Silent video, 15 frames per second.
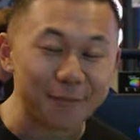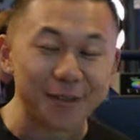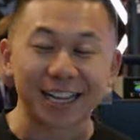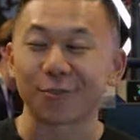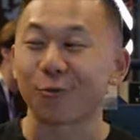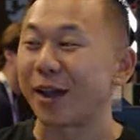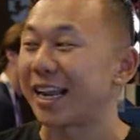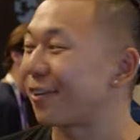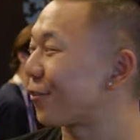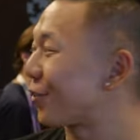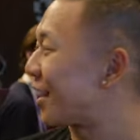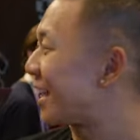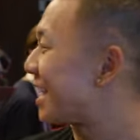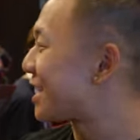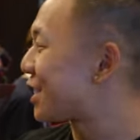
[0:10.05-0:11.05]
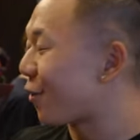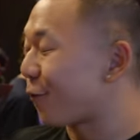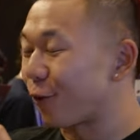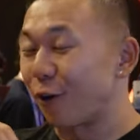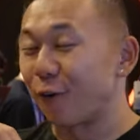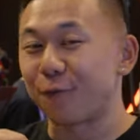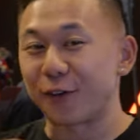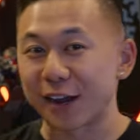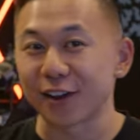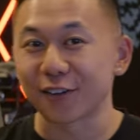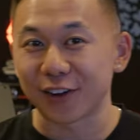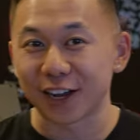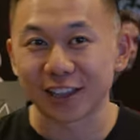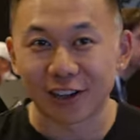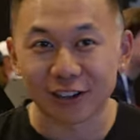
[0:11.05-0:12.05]
I've been waiting for these for a very,
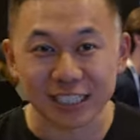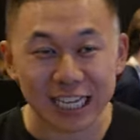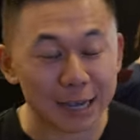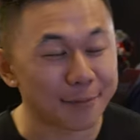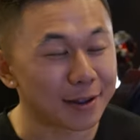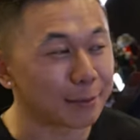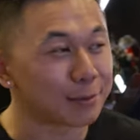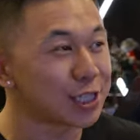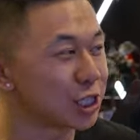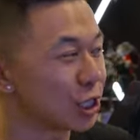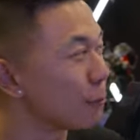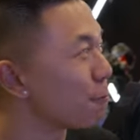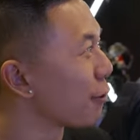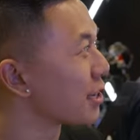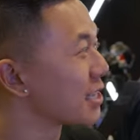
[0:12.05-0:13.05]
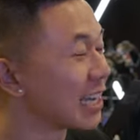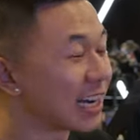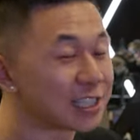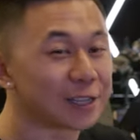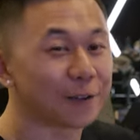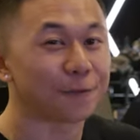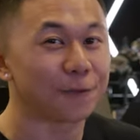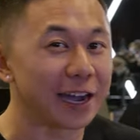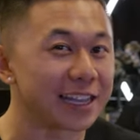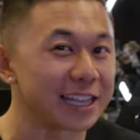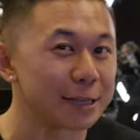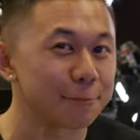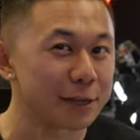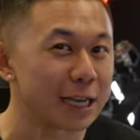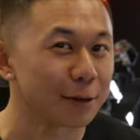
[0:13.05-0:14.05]
very long time, and I'm super excited to
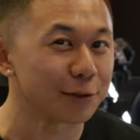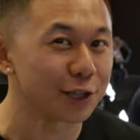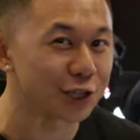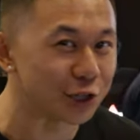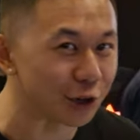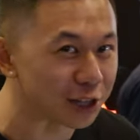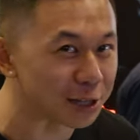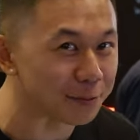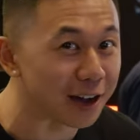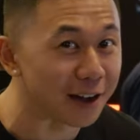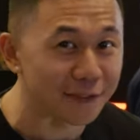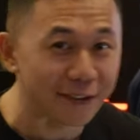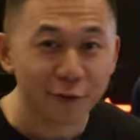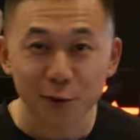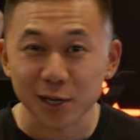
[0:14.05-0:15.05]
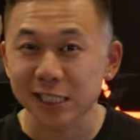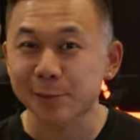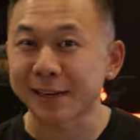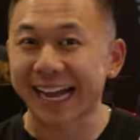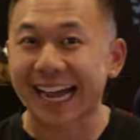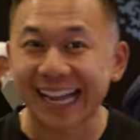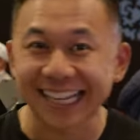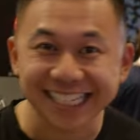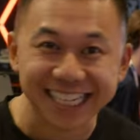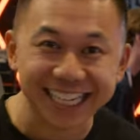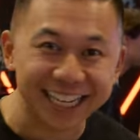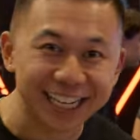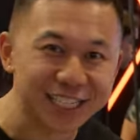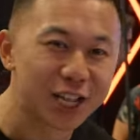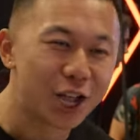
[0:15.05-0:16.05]
finally be able to show them off. Everyone's been
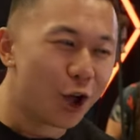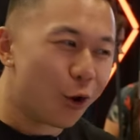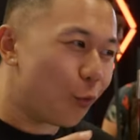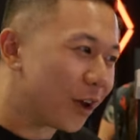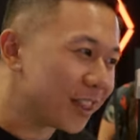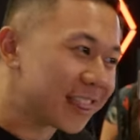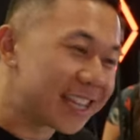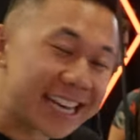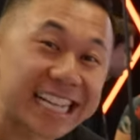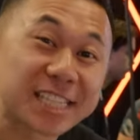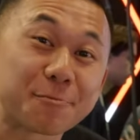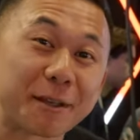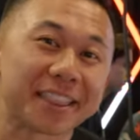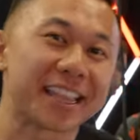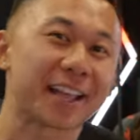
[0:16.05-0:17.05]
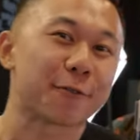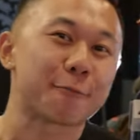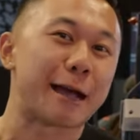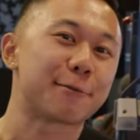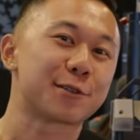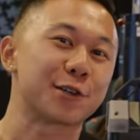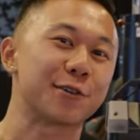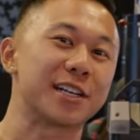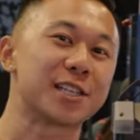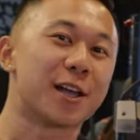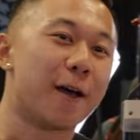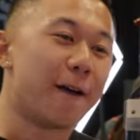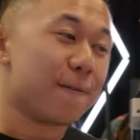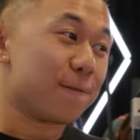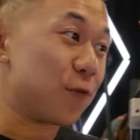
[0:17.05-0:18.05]
asking us what the next big thing from Aputure is
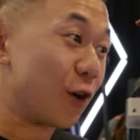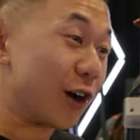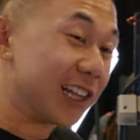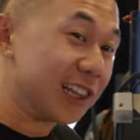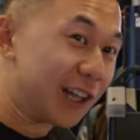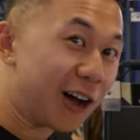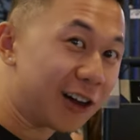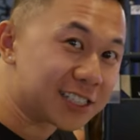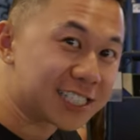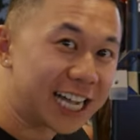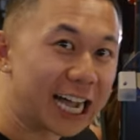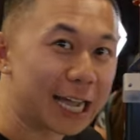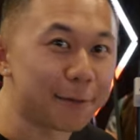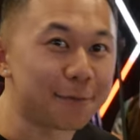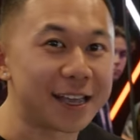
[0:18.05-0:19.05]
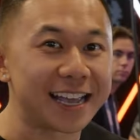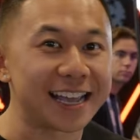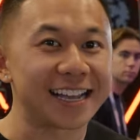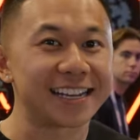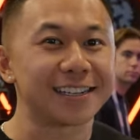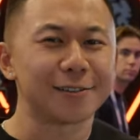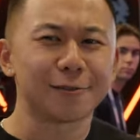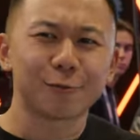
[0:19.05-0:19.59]
for a long time, and